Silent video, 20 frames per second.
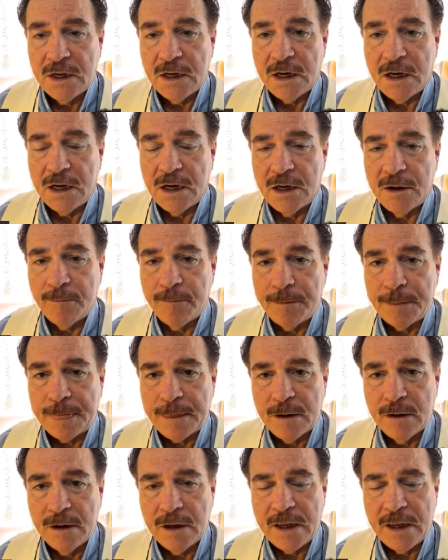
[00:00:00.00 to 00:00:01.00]
And
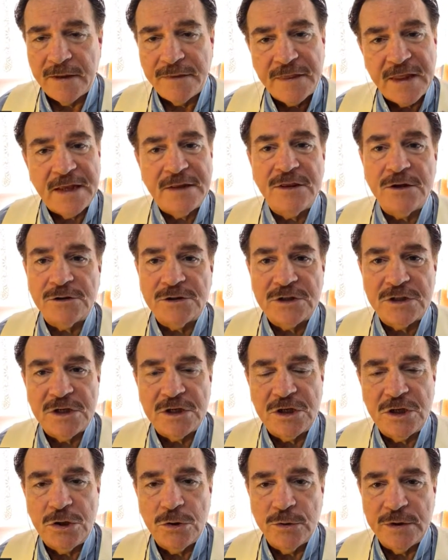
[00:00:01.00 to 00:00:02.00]
then there's the
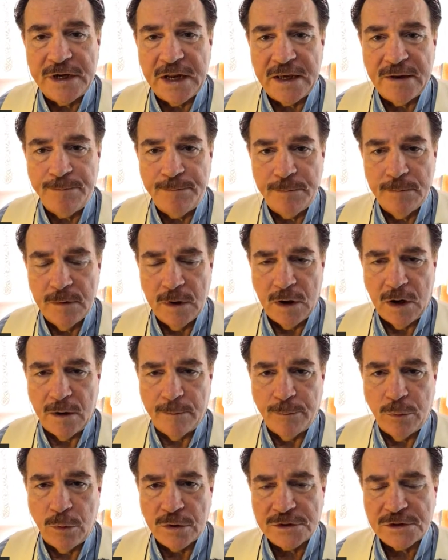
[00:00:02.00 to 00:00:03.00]
Q&A
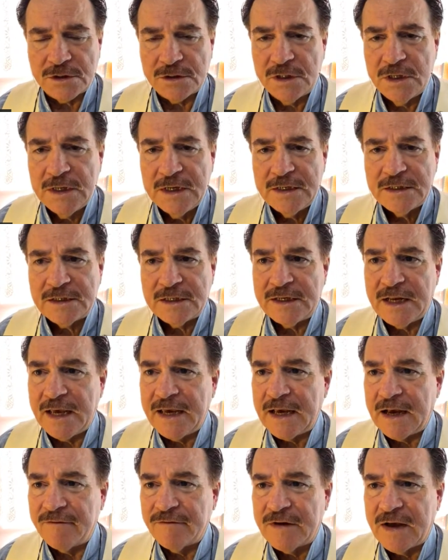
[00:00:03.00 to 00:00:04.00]
portion.
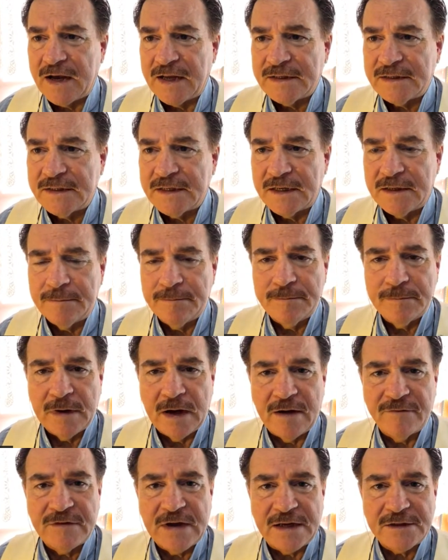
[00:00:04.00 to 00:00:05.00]
Today I've got to
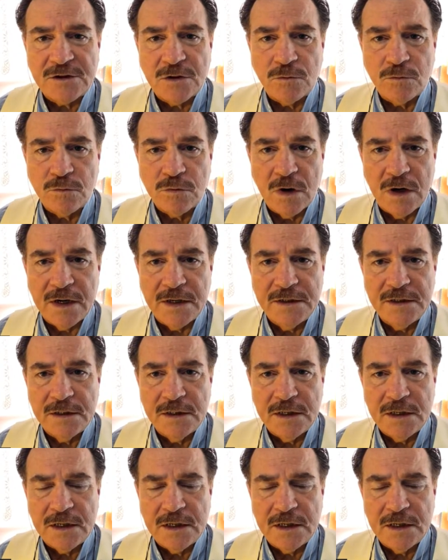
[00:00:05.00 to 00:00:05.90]
run